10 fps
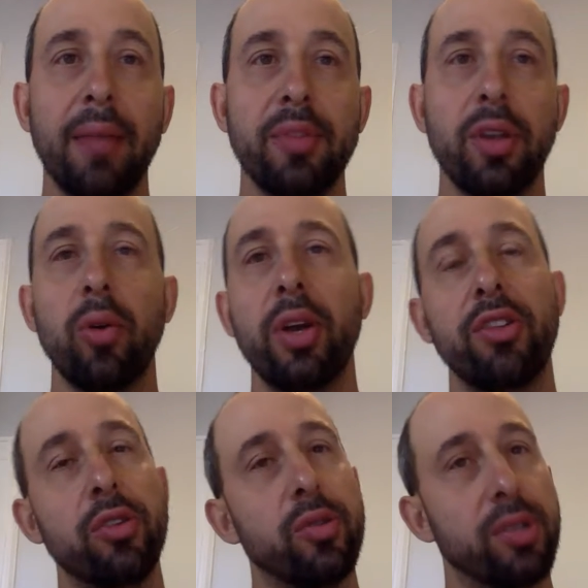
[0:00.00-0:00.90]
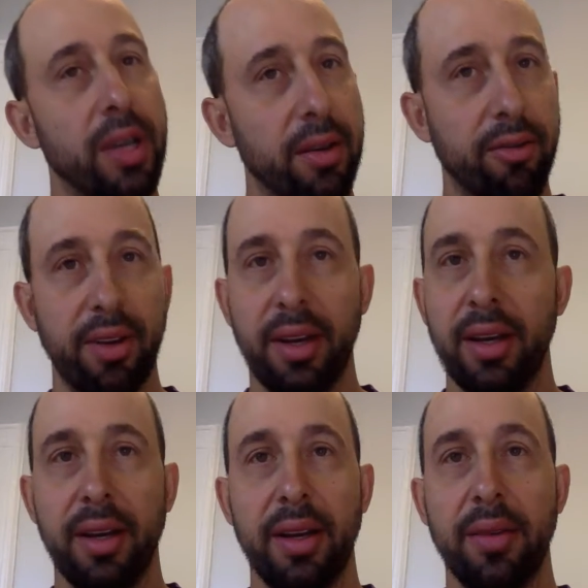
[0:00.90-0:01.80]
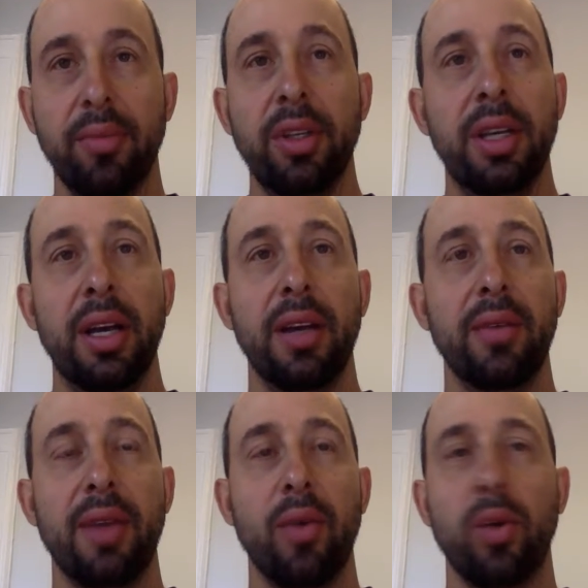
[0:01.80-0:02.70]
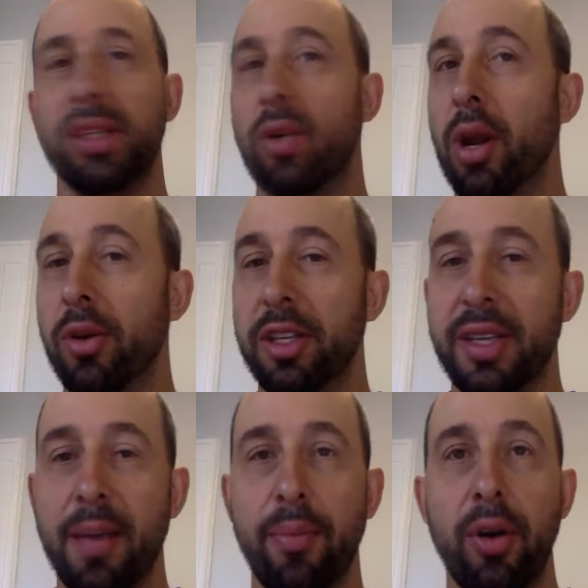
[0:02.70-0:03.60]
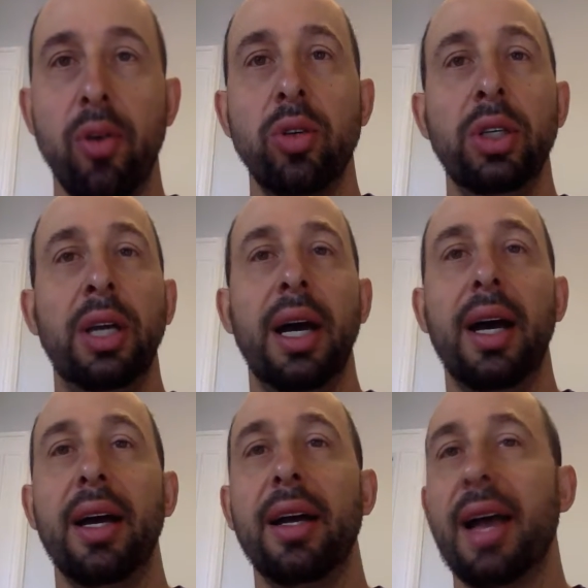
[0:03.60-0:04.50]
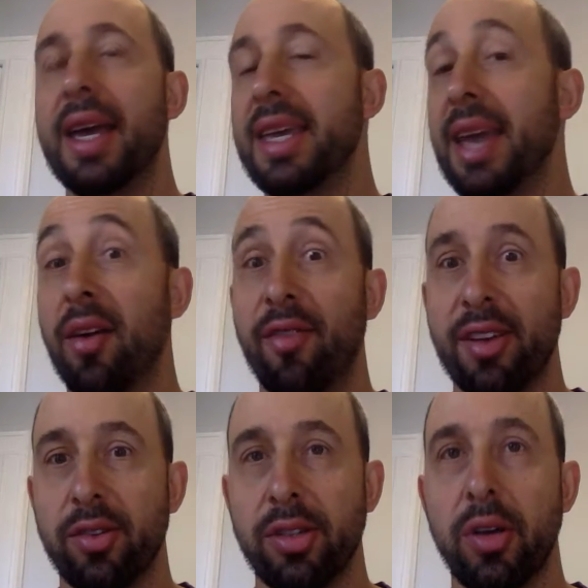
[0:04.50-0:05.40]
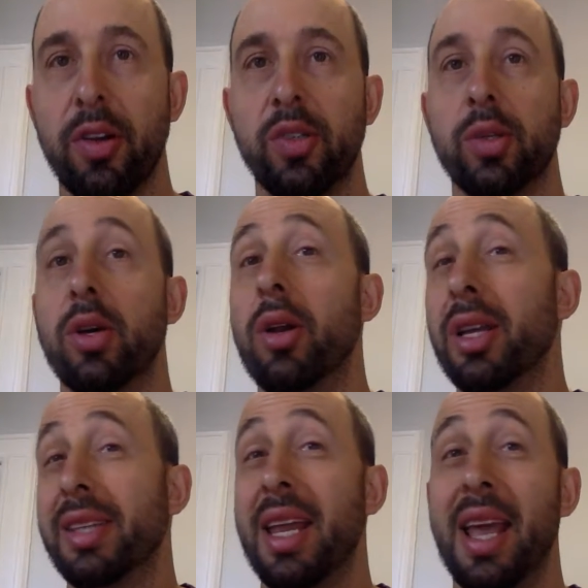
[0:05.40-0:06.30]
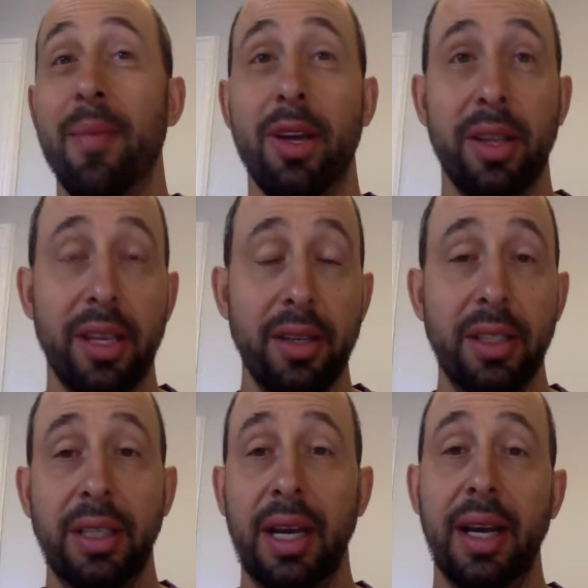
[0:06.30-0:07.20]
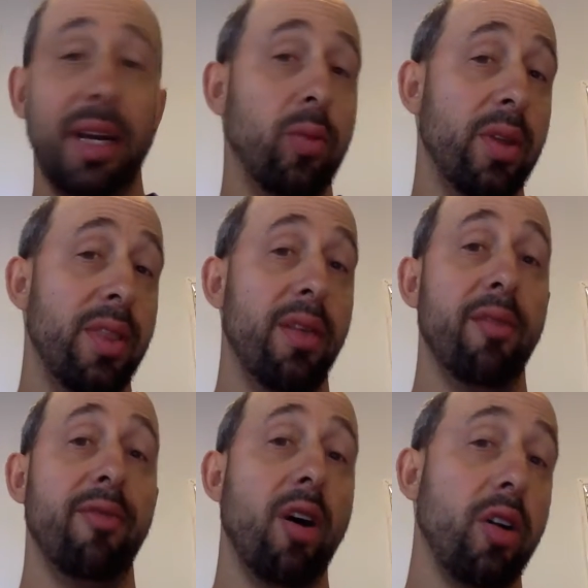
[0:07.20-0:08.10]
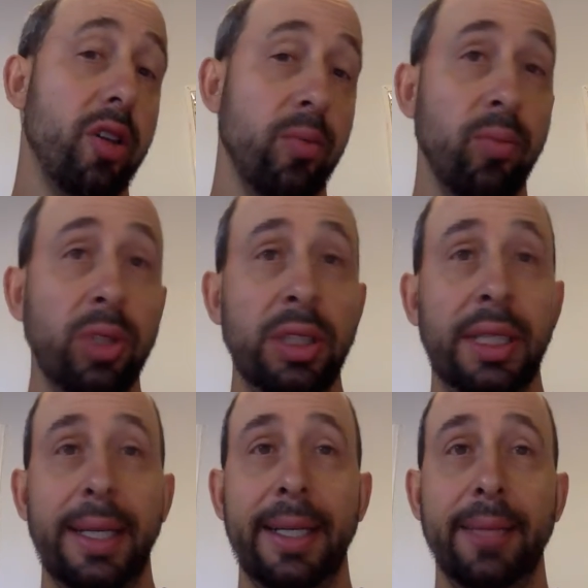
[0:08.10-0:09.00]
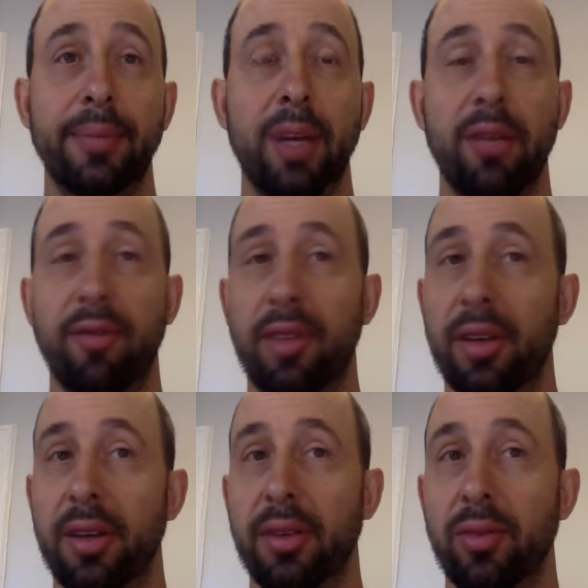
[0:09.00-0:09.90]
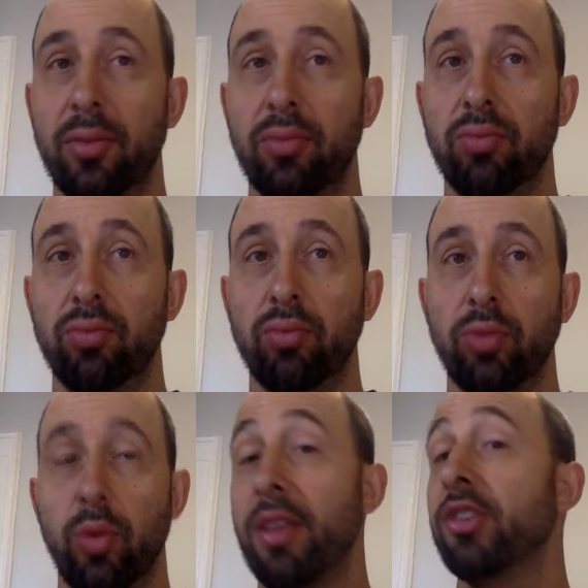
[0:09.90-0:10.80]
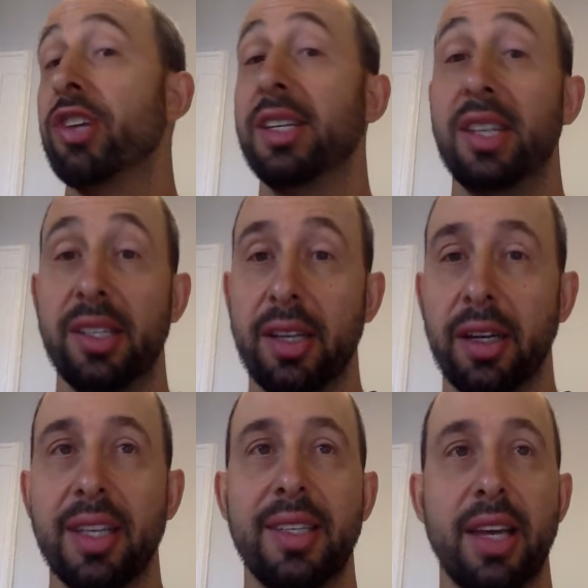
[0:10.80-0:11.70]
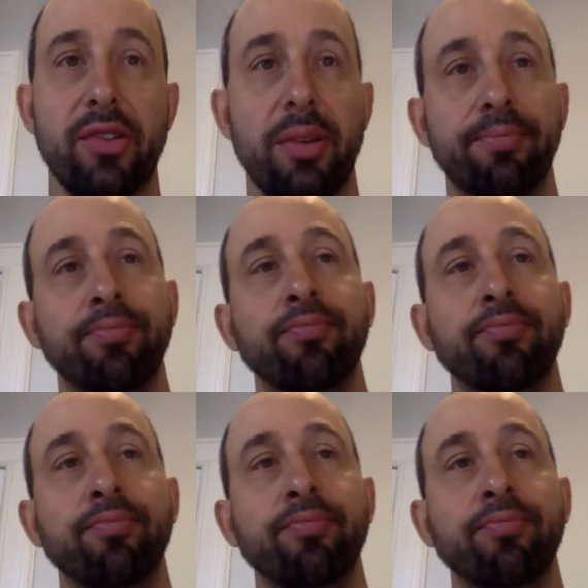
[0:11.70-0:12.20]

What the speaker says: So issues of what's going on with the tempo, i.e. how fast or slow it is, what's going on dynamically with the volume of the way the shanty is sung, etc.